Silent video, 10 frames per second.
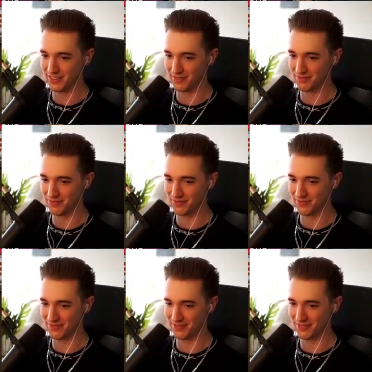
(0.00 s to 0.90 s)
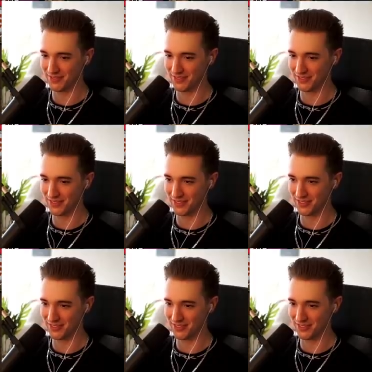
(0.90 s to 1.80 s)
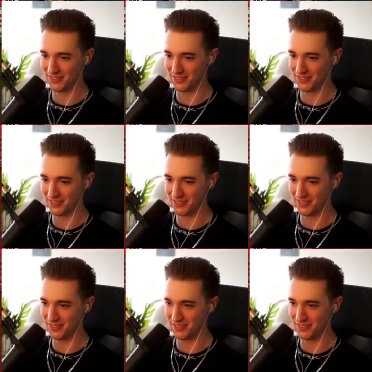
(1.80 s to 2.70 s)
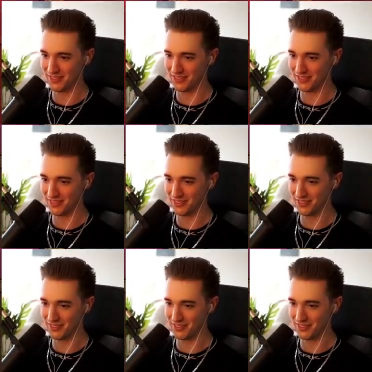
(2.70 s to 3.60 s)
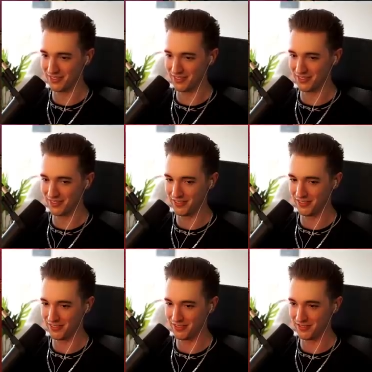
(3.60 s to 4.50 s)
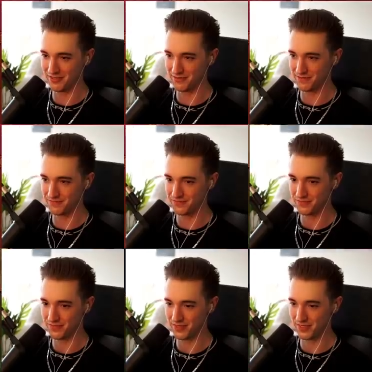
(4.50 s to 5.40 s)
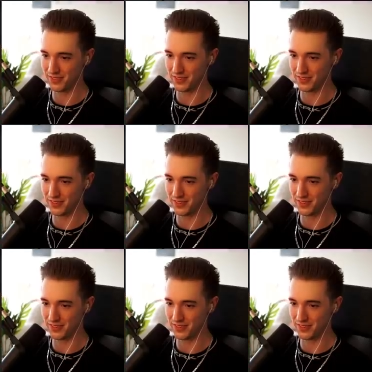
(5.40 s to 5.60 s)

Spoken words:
(no one is talking)